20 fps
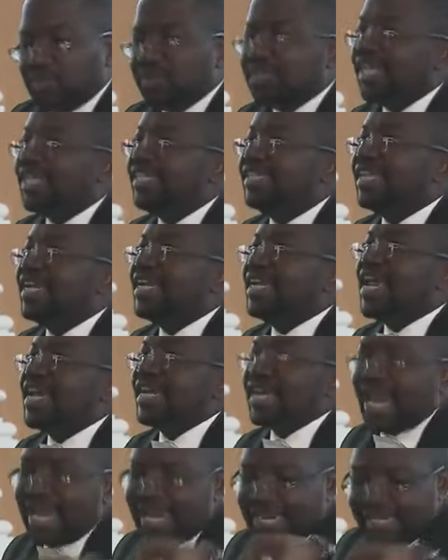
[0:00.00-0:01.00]
the
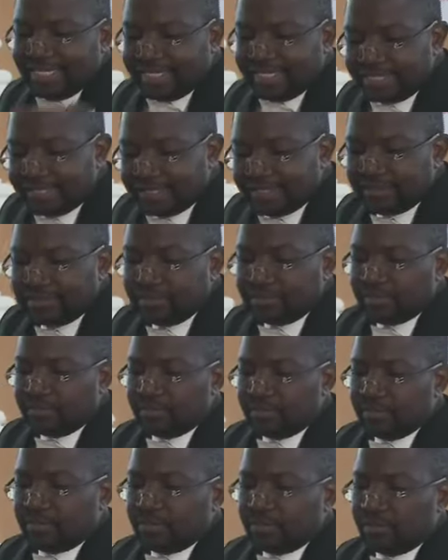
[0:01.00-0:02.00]
generality
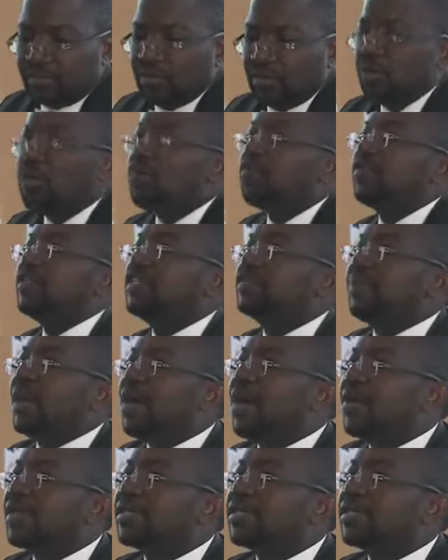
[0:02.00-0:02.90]
of its powers.